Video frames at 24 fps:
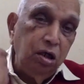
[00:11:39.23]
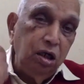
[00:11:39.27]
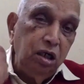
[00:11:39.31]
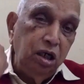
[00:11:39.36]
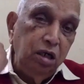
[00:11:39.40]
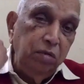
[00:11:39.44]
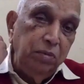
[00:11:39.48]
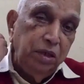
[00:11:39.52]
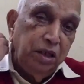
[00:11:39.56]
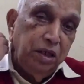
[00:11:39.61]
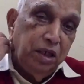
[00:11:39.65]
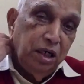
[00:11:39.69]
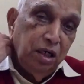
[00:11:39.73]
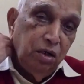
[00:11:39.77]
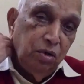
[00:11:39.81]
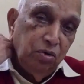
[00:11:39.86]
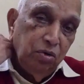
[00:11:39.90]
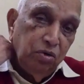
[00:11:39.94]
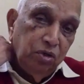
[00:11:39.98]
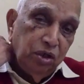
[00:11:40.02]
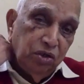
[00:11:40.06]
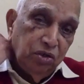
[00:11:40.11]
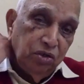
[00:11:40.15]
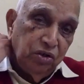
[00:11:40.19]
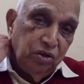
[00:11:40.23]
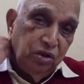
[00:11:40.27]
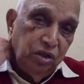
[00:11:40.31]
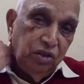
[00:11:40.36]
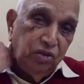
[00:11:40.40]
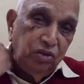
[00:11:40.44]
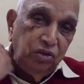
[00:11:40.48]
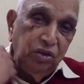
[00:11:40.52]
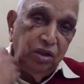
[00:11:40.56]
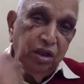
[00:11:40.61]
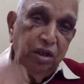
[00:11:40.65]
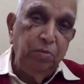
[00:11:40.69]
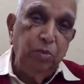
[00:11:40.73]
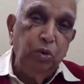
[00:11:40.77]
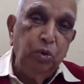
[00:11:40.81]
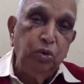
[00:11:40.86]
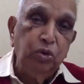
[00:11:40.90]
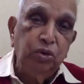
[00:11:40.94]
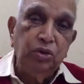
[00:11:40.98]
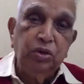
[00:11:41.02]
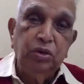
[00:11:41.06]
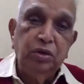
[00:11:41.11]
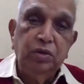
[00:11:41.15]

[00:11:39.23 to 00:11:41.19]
limited to just these three books.